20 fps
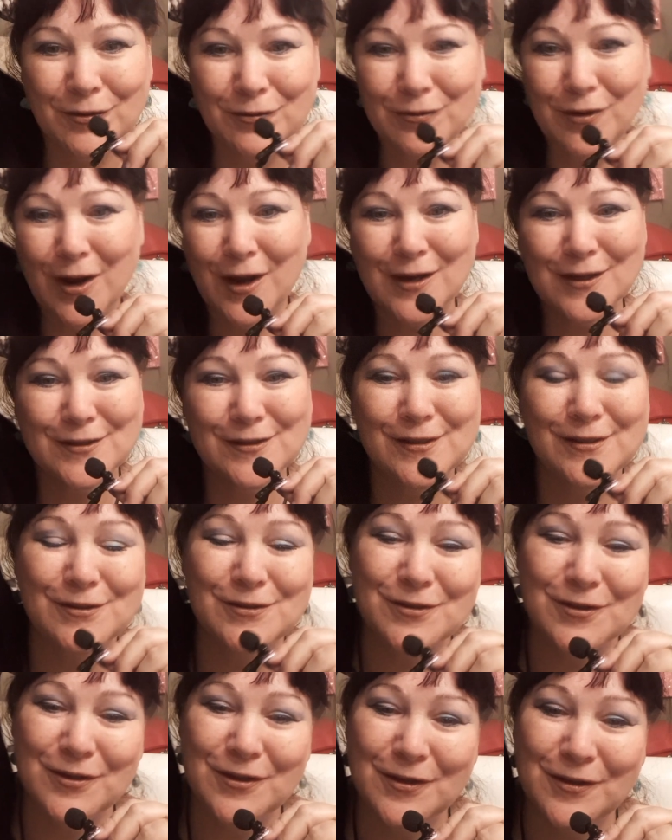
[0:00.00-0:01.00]
rocks
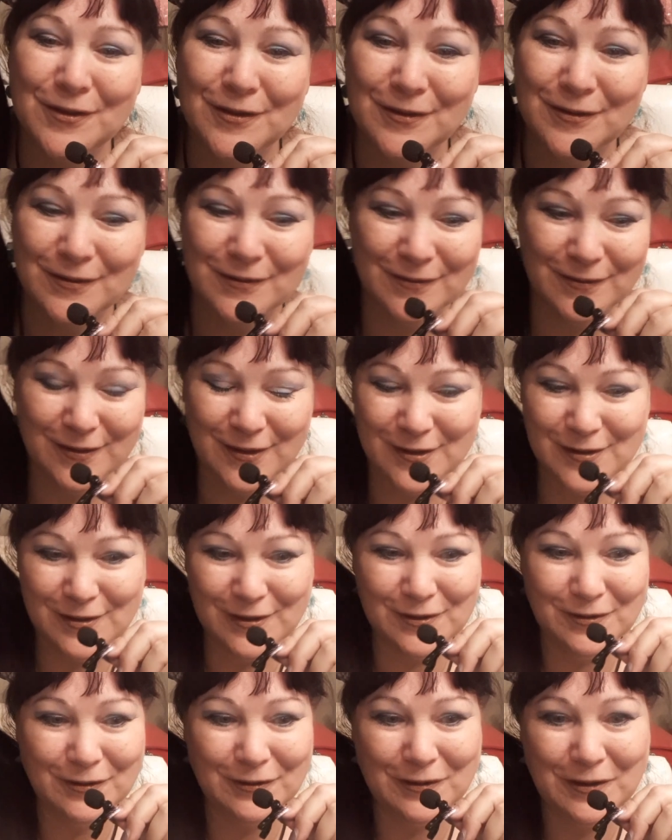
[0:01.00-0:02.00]
into this
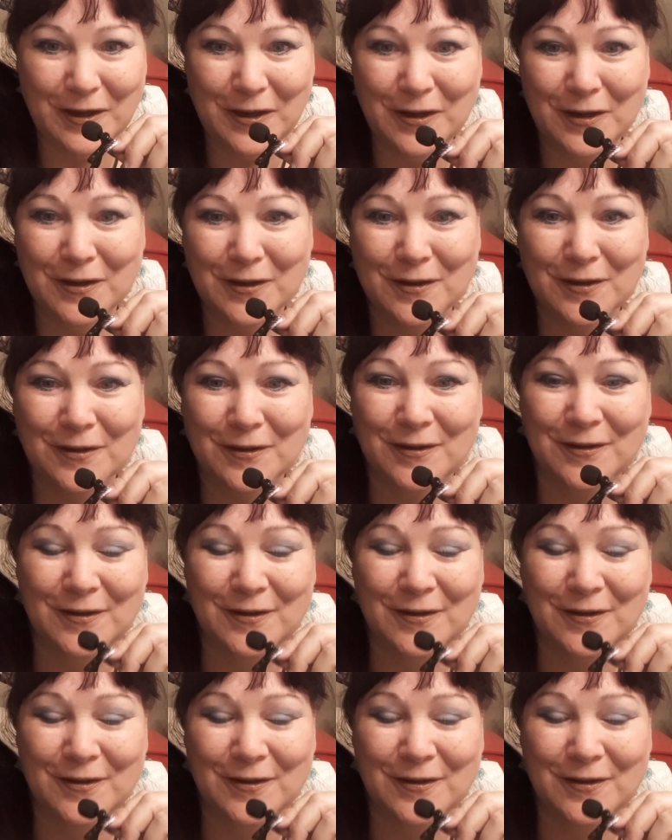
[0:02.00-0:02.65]
little lake.